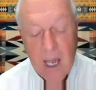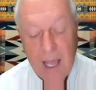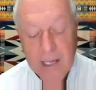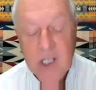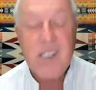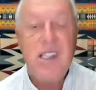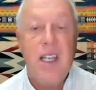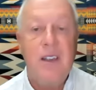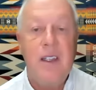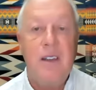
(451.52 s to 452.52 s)
And she
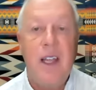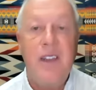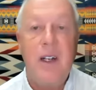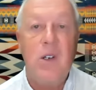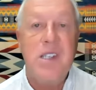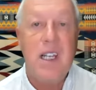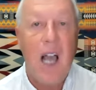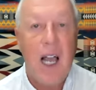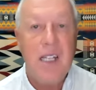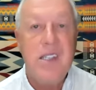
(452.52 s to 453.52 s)
said that there is the
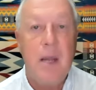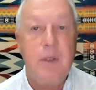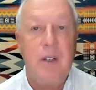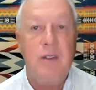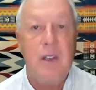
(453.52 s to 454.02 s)
concept of